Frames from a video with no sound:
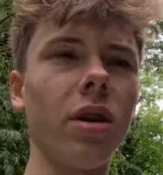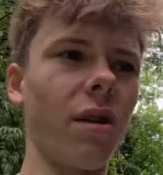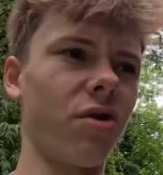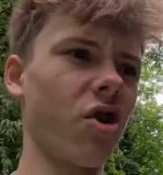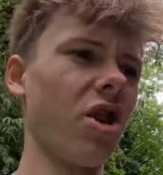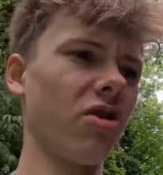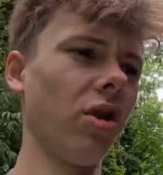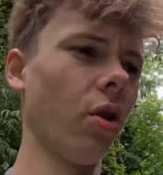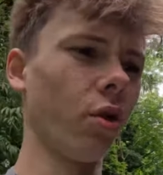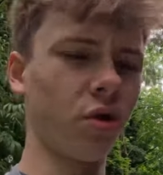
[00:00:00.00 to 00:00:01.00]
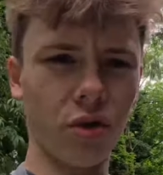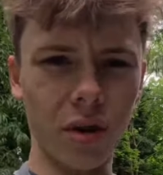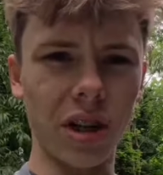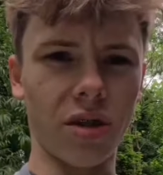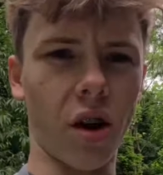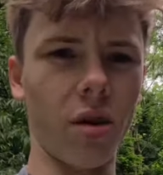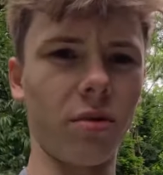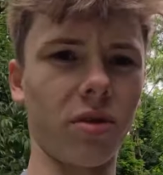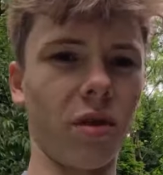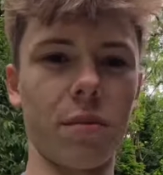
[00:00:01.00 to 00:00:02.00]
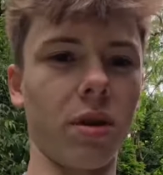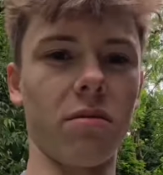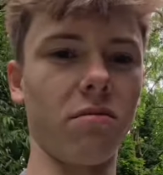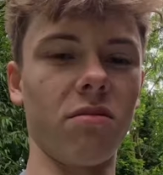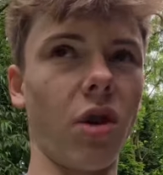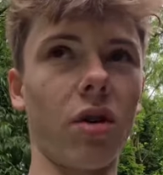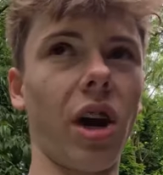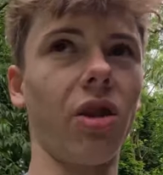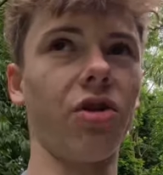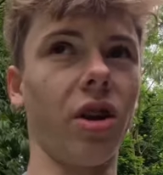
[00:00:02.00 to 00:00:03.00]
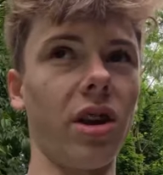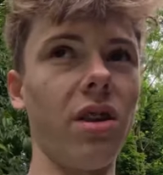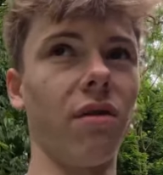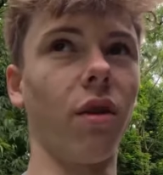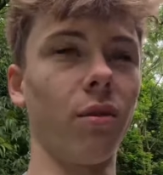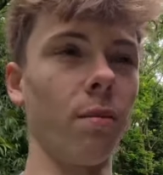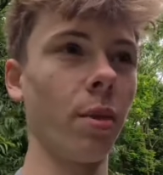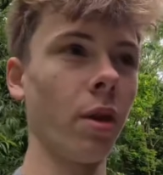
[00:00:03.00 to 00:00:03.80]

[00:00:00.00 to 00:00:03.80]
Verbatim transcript: I've changed the lures three times because I've been not catching on either of them,